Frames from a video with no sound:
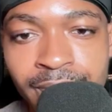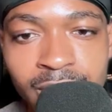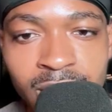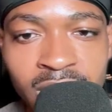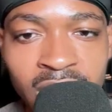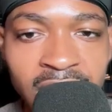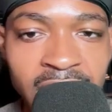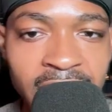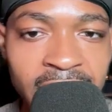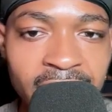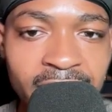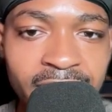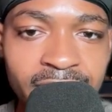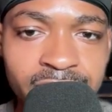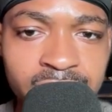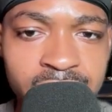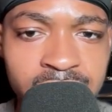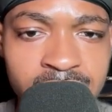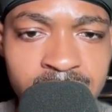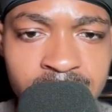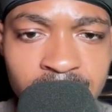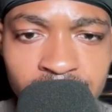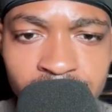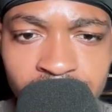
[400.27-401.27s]
They have
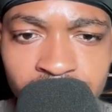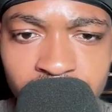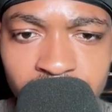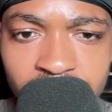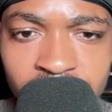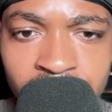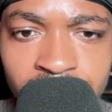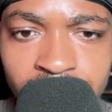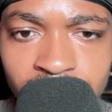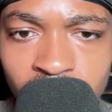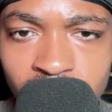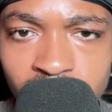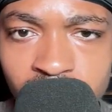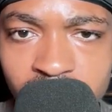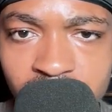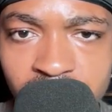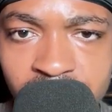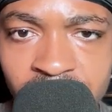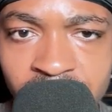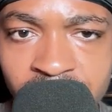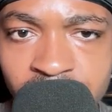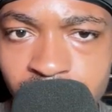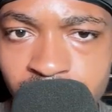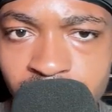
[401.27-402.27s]
some emotion
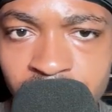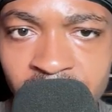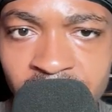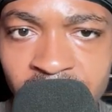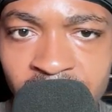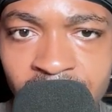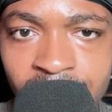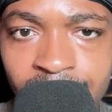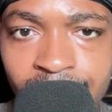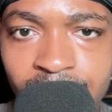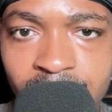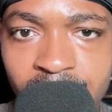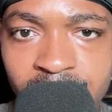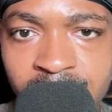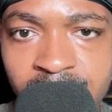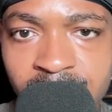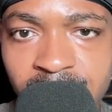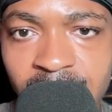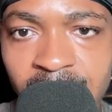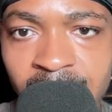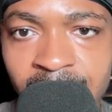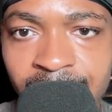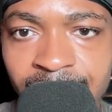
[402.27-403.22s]
that you can put inside